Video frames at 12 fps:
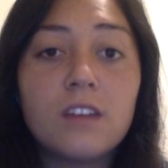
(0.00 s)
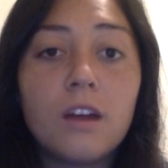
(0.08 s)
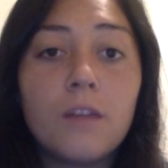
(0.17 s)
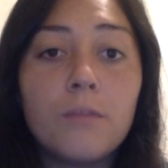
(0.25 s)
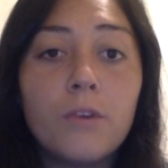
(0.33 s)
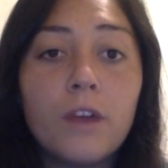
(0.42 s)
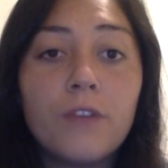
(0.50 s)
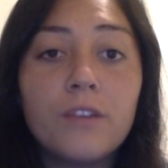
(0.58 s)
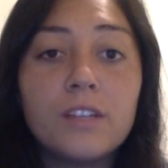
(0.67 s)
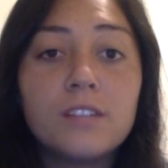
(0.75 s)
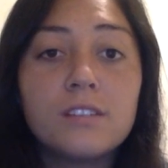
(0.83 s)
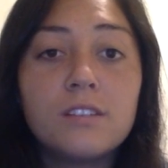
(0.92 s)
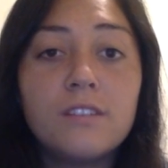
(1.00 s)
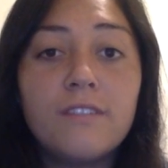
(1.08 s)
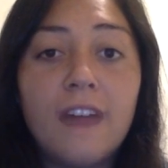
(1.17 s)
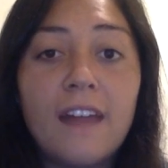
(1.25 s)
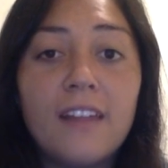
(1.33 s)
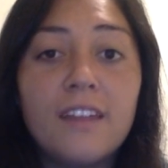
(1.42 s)
are more at risk to
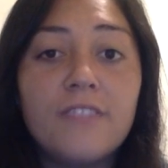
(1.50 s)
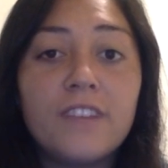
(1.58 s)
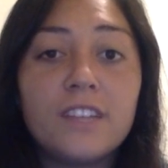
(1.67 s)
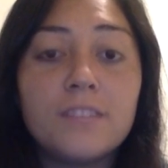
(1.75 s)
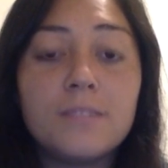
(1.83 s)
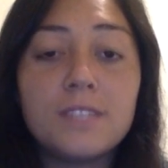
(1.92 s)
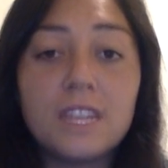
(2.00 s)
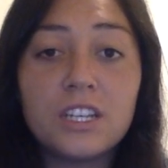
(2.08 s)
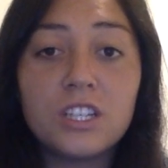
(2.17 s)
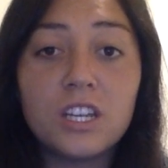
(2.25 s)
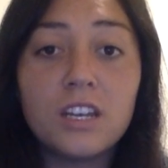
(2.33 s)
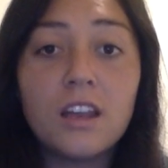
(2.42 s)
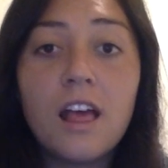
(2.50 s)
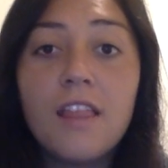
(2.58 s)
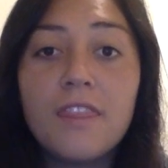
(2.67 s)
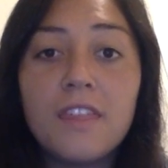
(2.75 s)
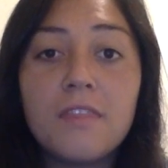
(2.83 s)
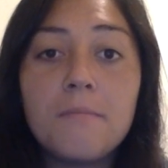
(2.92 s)
violent victimization
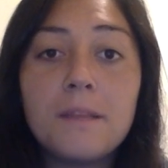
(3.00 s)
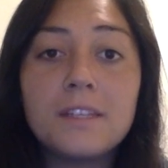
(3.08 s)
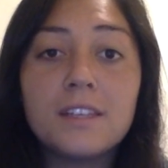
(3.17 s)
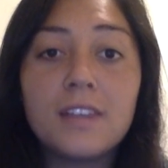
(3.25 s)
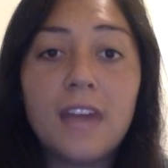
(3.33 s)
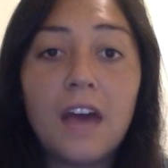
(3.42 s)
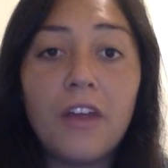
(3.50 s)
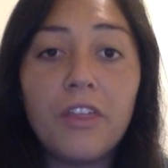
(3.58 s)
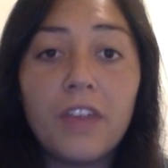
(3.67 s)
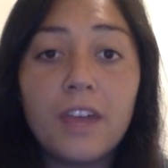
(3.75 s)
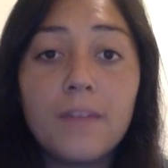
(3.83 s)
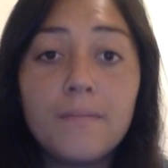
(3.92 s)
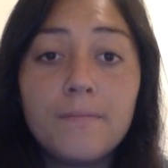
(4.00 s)
than the mentally healthy.